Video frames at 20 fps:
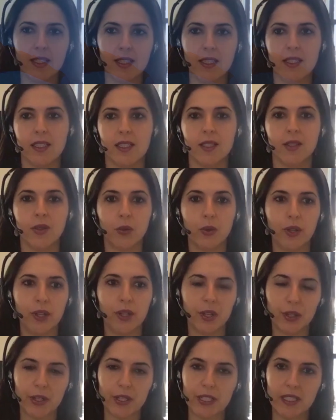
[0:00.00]
and
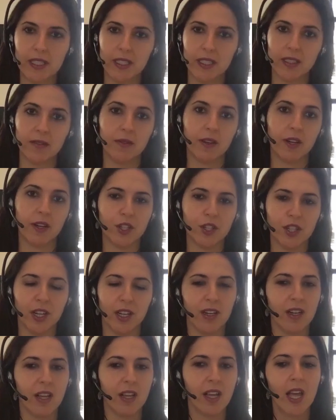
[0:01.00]
disorder and
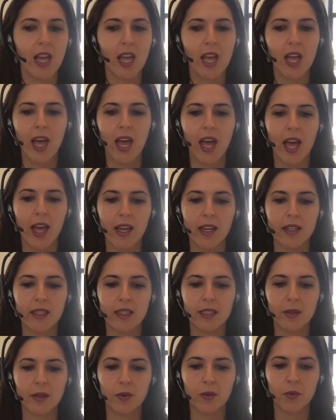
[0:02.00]
dysfunction.
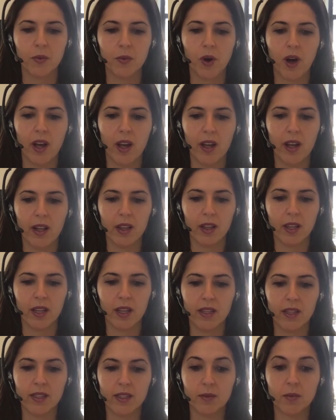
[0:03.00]
And while
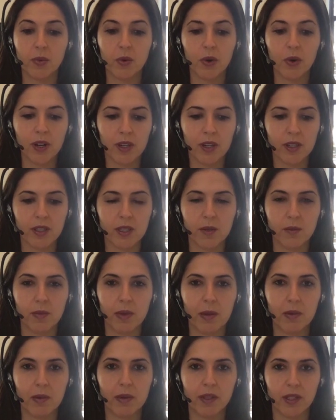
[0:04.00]
it's important to
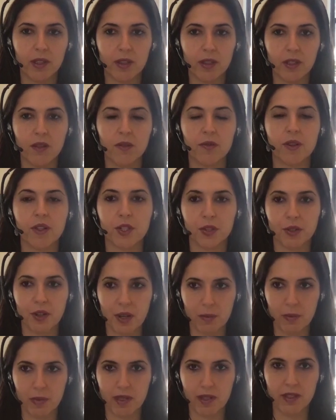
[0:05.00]
be able to look for
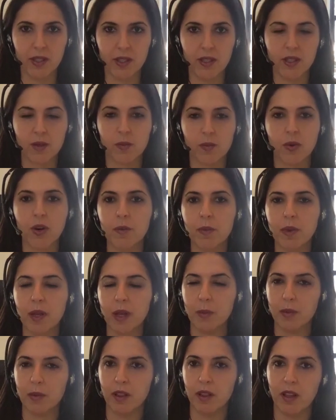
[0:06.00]
treatments to support
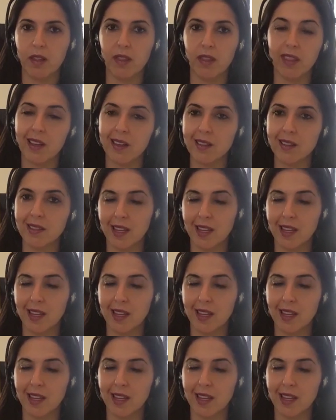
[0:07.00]
people on things